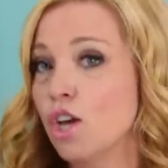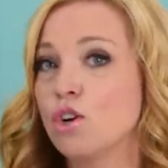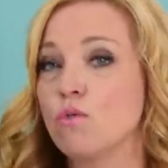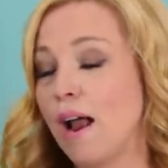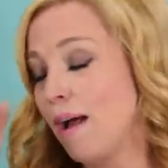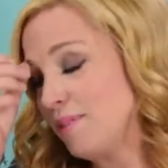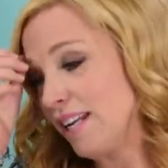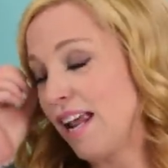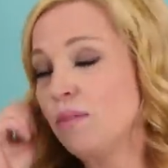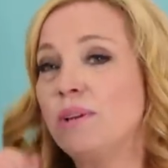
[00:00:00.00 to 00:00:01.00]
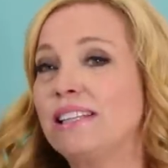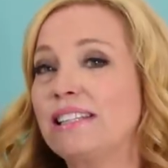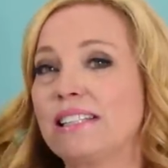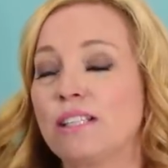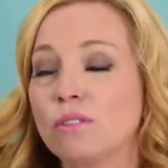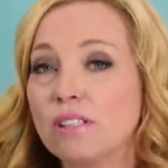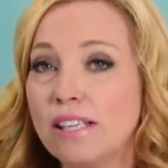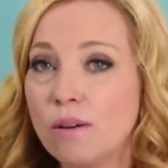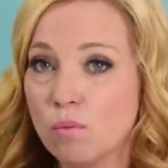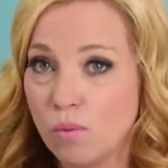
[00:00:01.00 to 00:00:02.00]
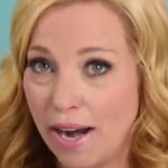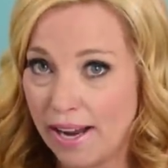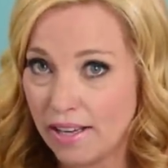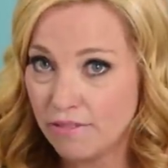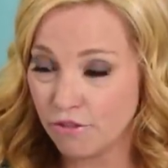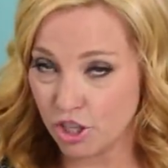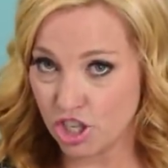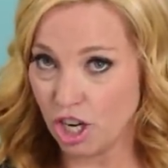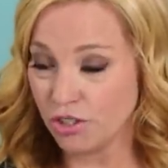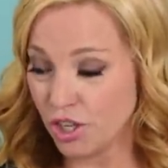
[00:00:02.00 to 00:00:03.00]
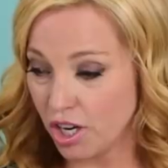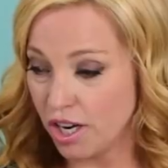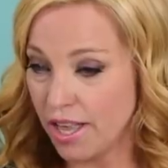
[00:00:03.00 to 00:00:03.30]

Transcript: grabbed it, and we literally ran for shelter